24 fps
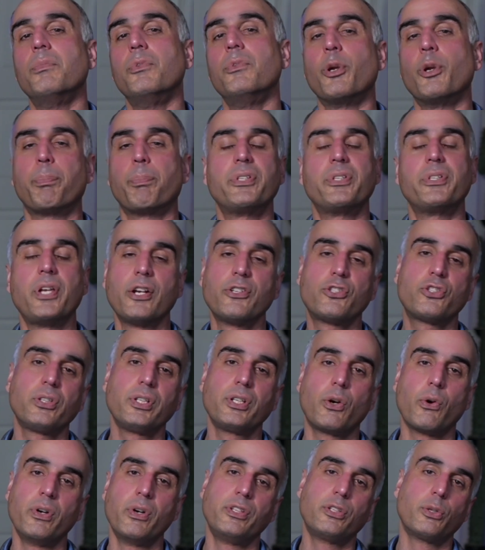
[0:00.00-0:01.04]
You're
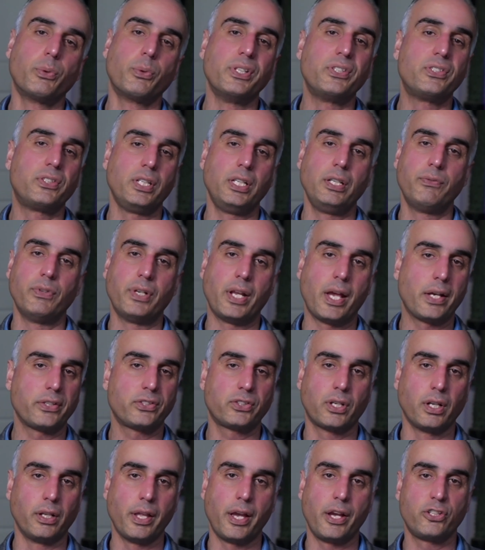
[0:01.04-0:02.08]
potentially going to receive an
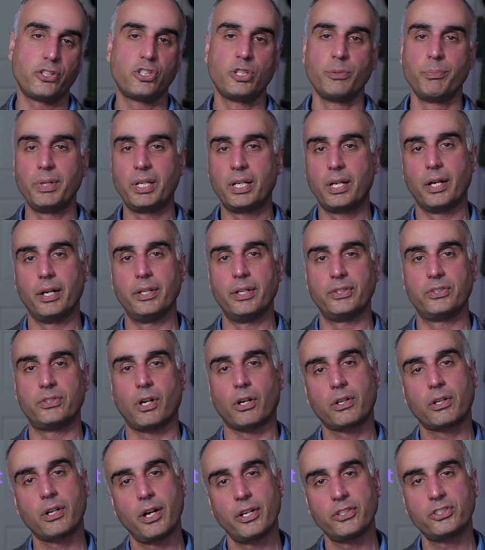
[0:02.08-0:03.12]
escalation because
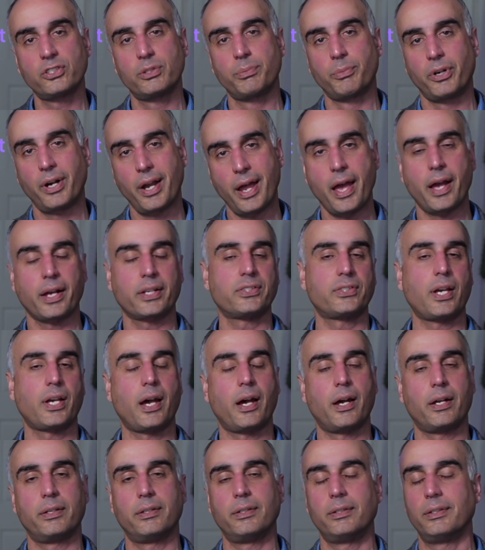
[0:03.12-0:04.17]
our customer X
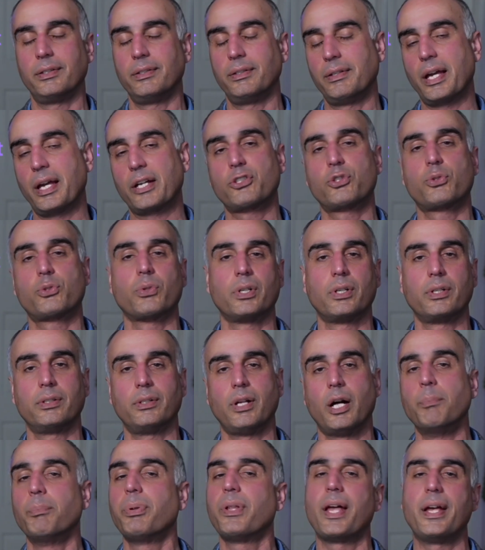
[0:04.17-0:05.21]
had extra
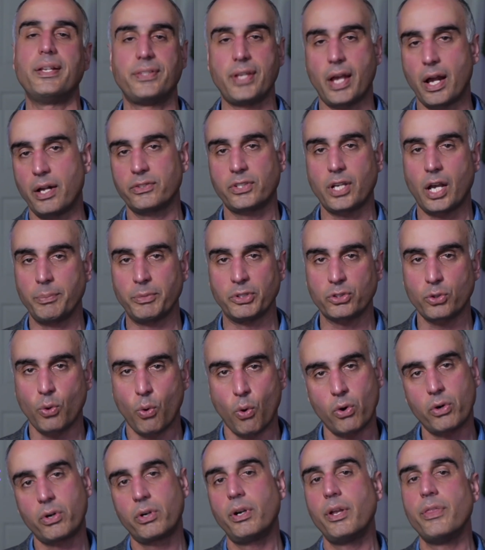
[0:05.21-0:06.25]
unplanned downtime this
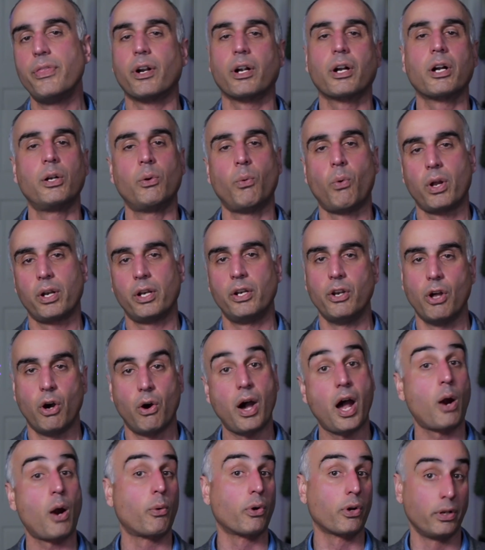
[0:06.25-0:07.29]
quarter, and they're going to want to know
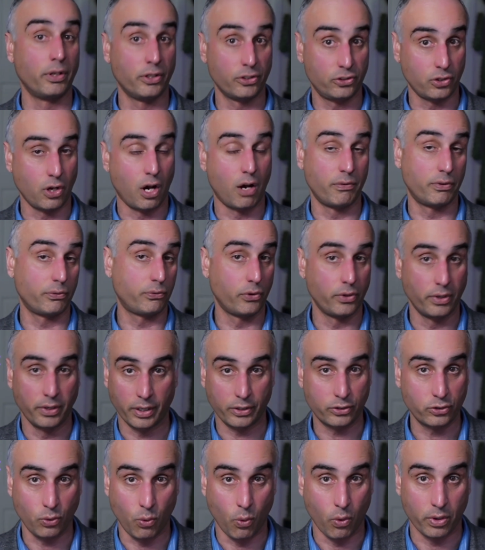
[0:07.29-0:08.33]
how we're going to solve it for the
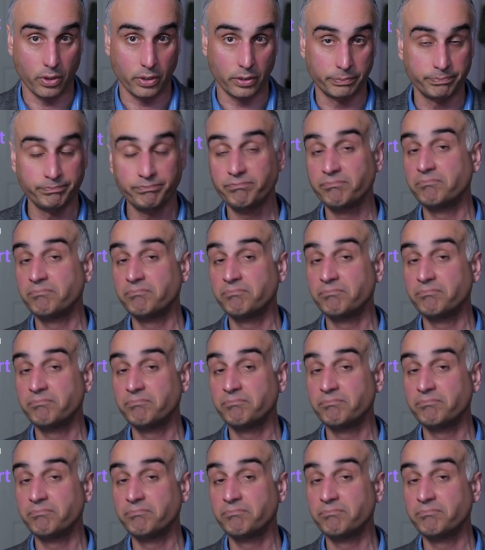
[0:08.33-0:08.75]
next quarter.